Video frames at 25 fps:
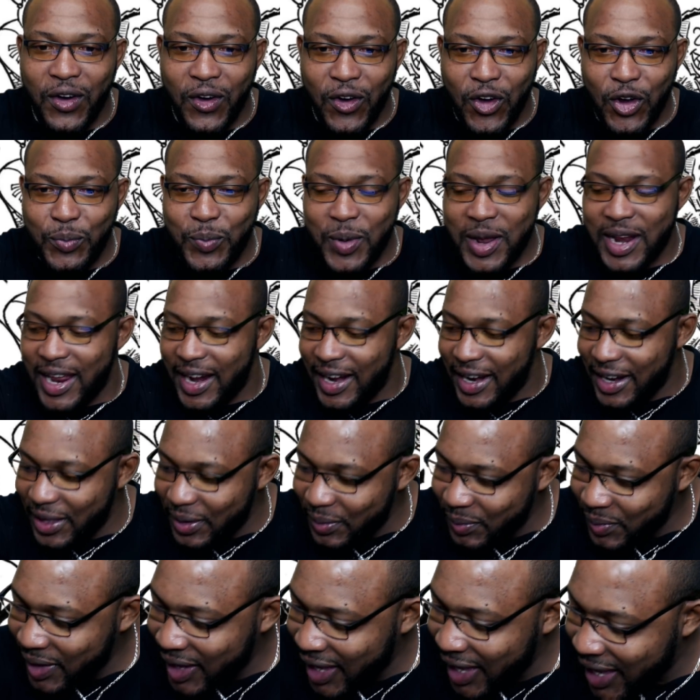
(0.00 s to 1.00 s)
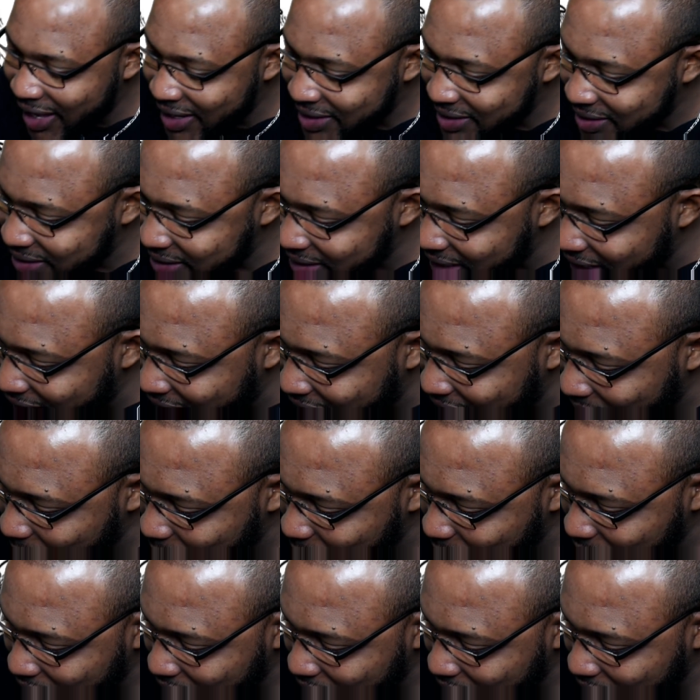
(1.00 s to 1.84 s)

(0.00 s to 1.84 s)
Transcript: out on a limb and say,